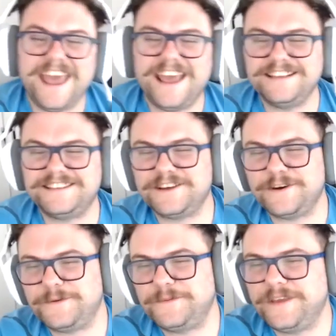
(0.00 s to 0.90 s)
and
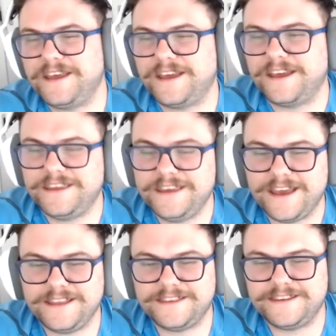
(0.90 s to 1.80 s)
so he
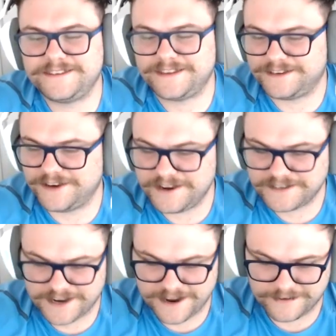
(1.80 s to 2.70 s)
had he's like josh
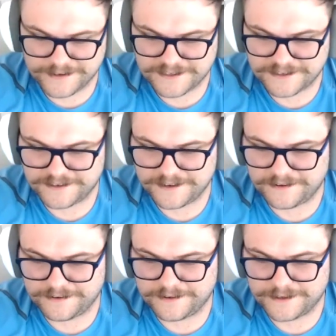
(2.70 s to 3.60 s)
i have this
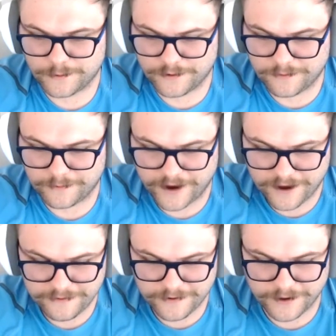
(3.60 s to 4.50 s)
eh, this word from
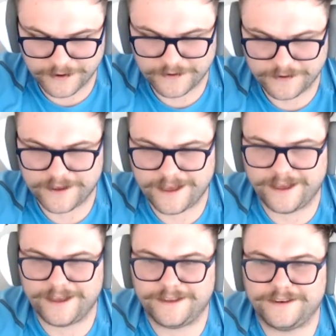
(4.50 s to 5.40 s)
god for you
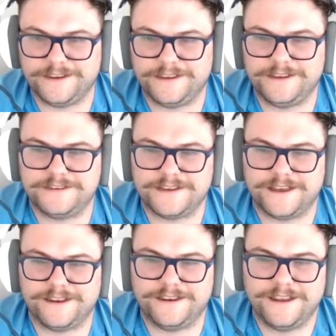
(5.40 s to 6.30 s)
and he
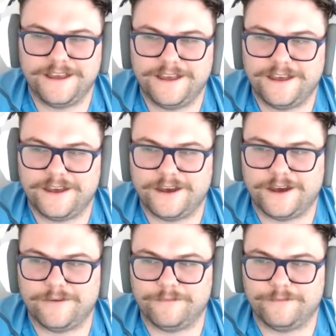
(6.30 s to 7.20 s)
said
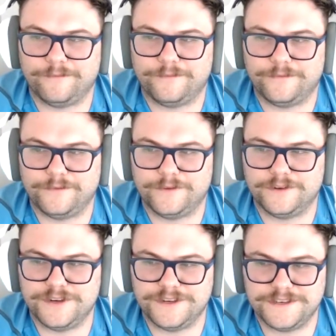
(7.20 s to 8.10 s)
um
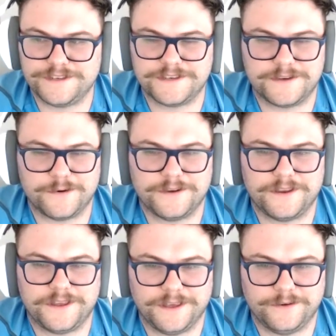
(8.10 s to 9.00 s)
jesus is going to
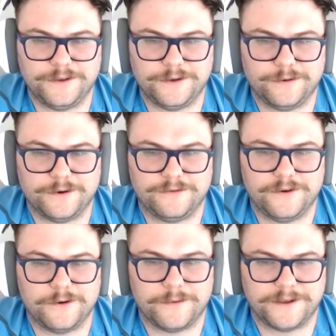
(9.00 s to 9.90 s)
heal you of
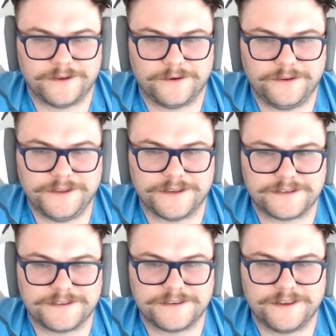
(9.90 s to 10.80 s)
your mental
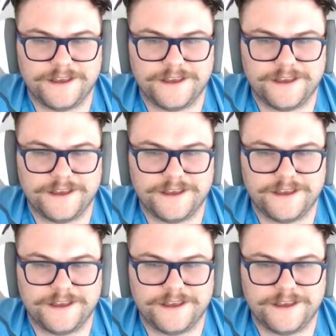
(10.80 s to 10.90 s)
illness